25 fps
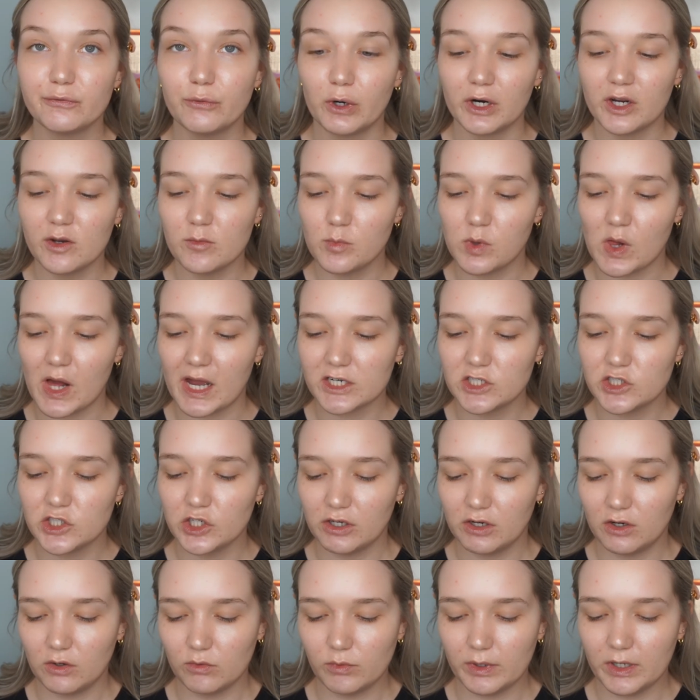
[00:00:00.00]
for
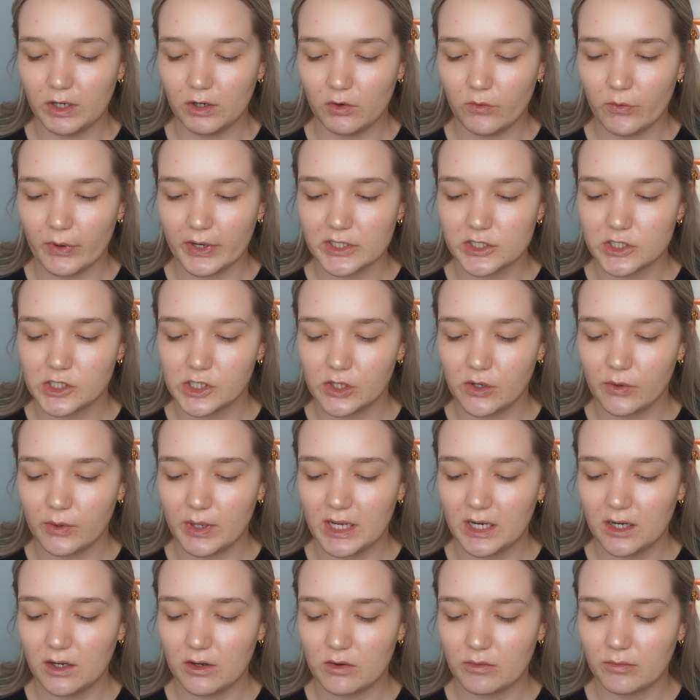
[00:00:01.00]
complexion, we are going to go
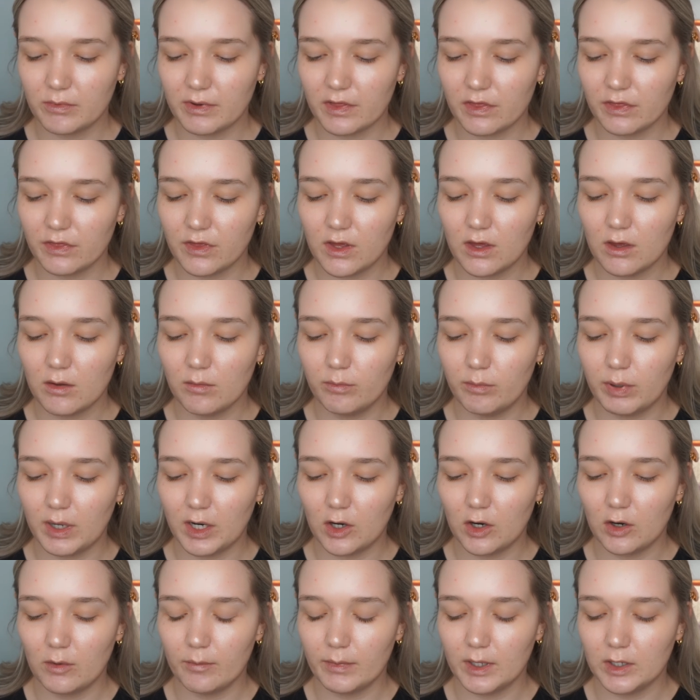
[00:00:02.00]
in with the
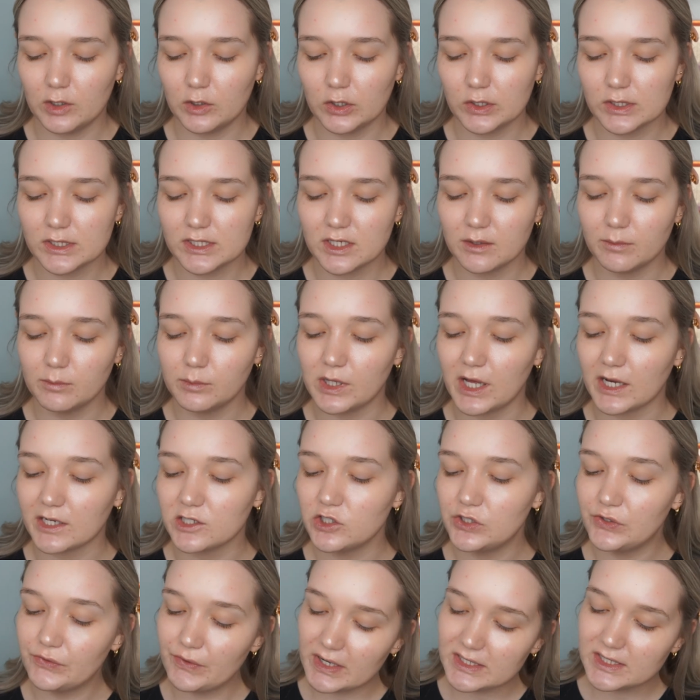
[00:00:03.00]
Bare Minerals
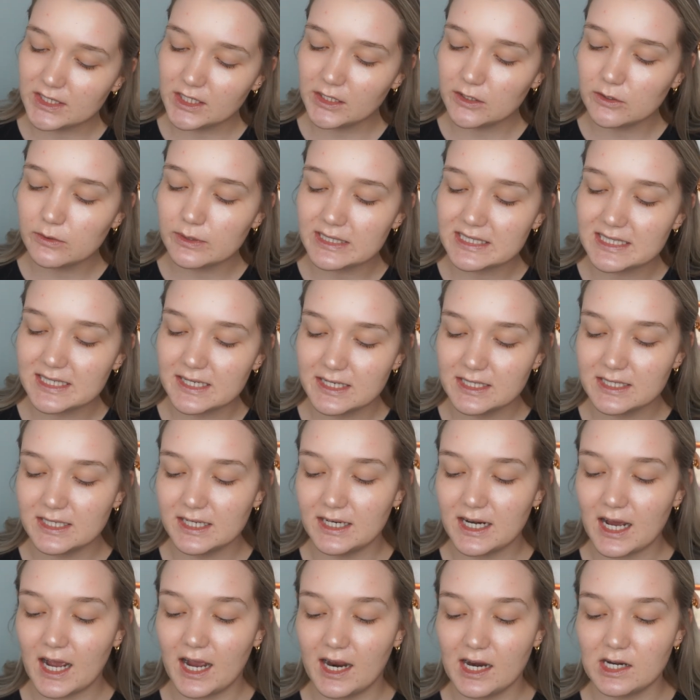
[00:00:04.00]
Complexion Rescue
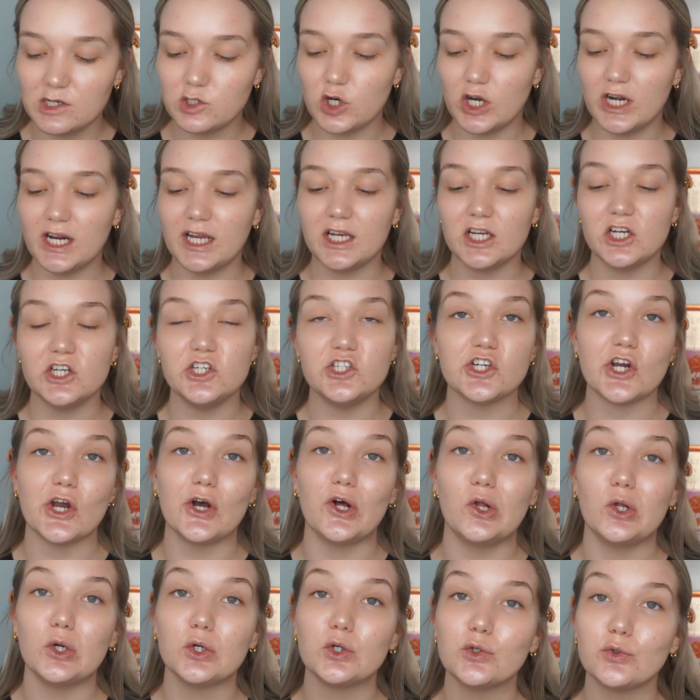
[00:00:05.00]
Tinted Hydrating
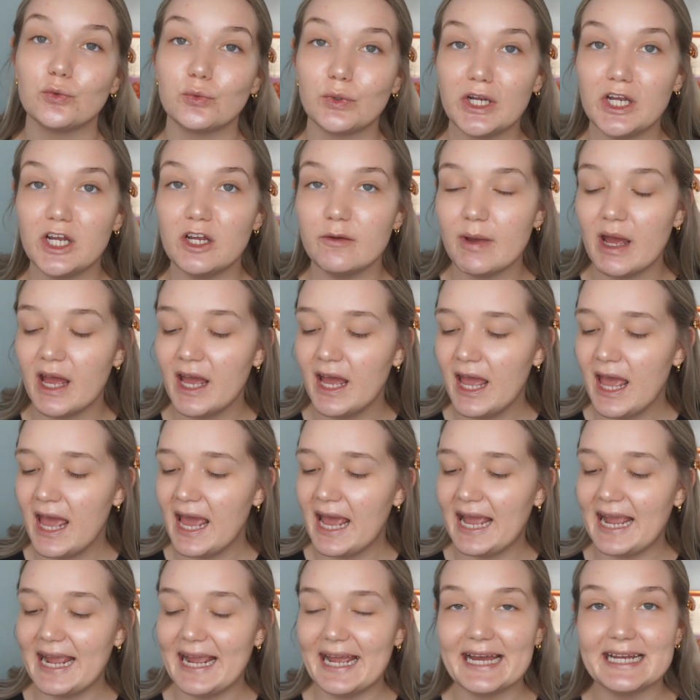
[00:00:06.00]
Gel Cream,
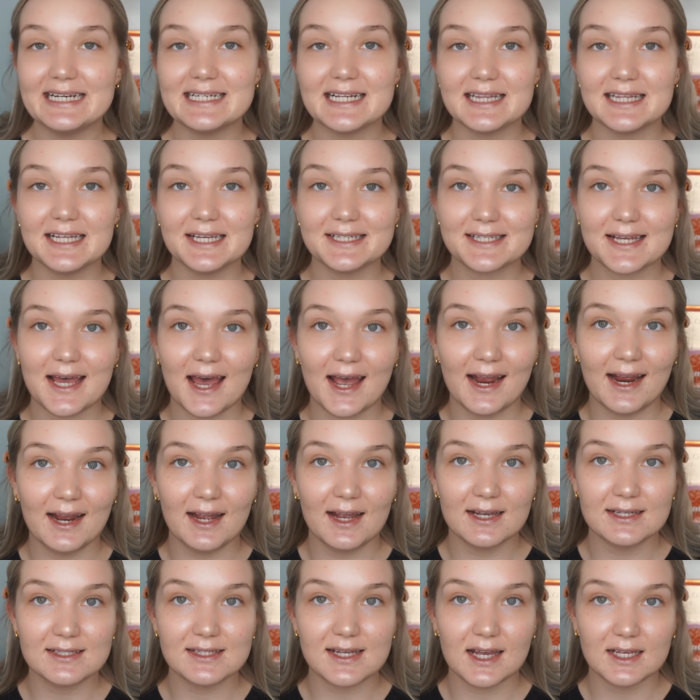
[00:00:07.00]
and this guy
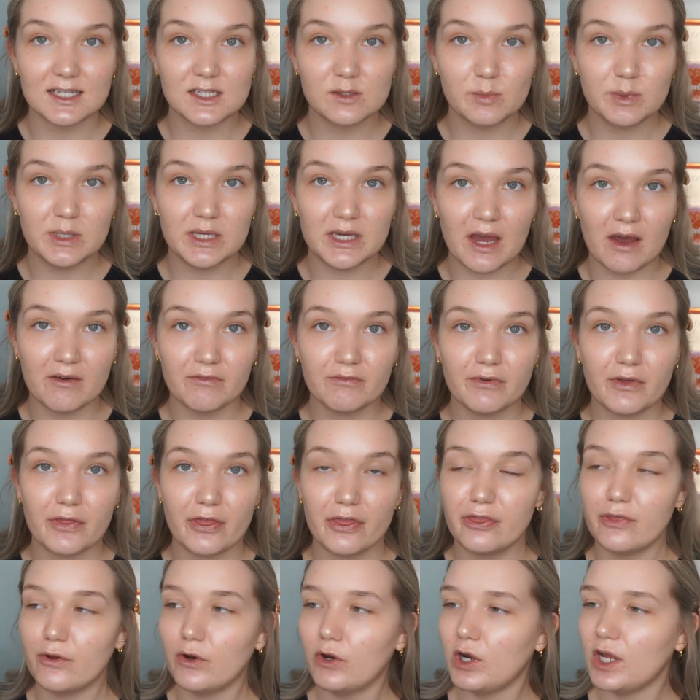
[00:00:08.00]
has SPF
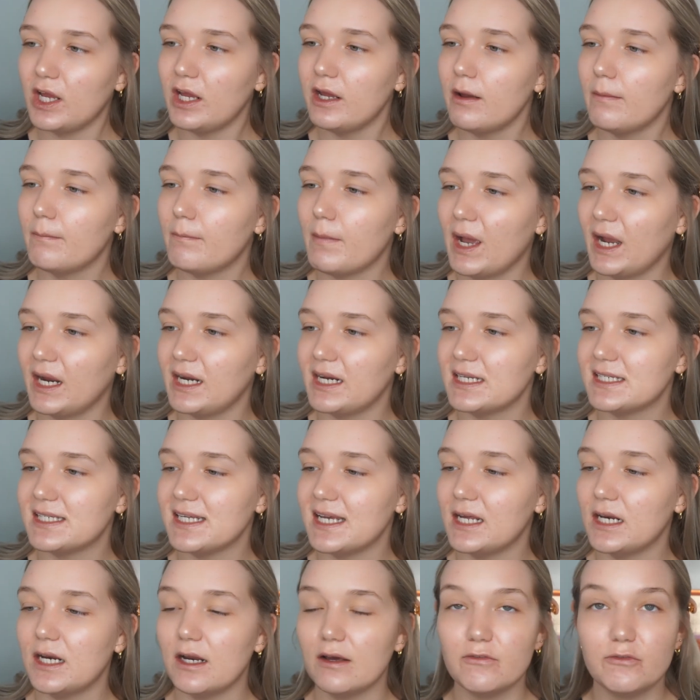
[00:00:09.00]
30. Mine is
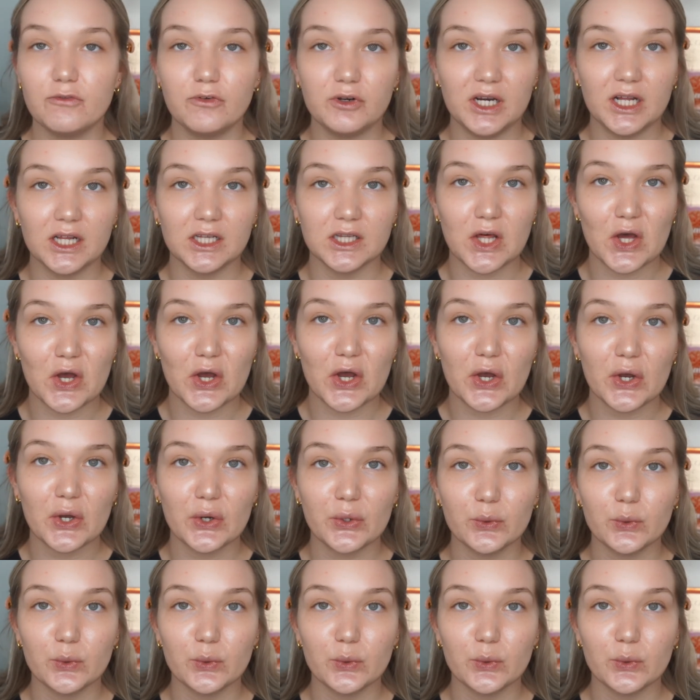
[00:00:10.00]
in Vanilla